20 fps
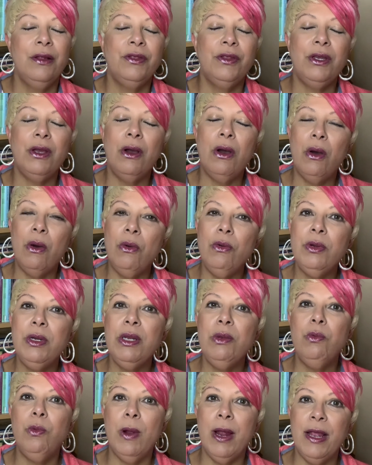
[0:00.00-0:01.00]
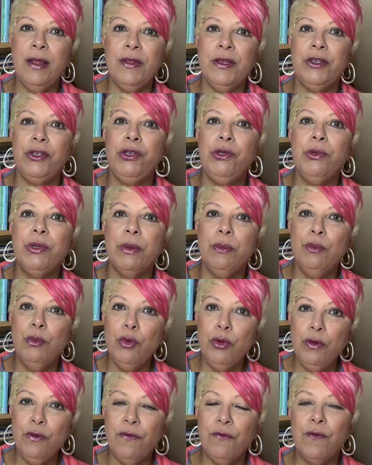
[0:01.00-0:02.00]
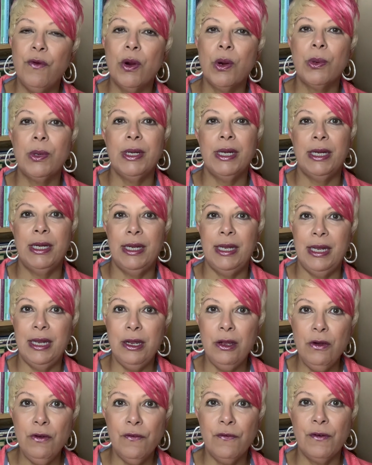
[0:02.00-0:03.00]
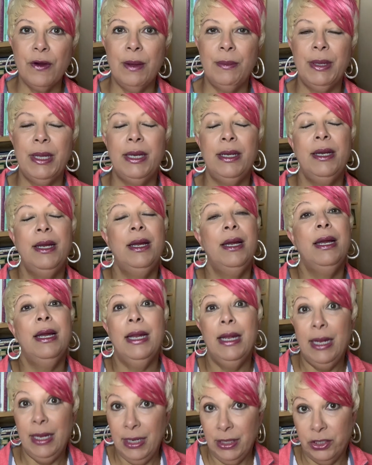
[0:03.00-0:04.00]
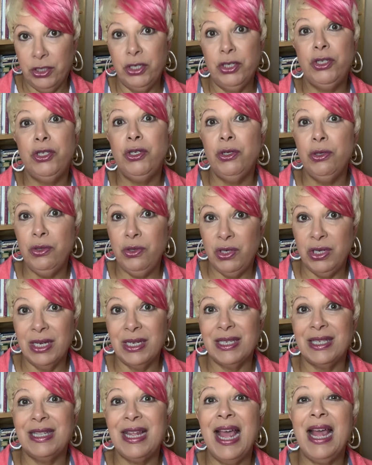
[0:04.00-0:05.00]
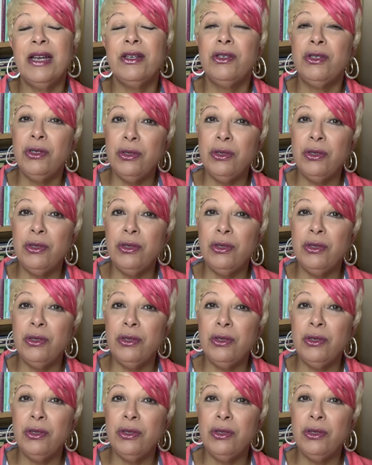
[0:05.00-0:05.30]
the only way that you can move forward and heal from it is to do just that.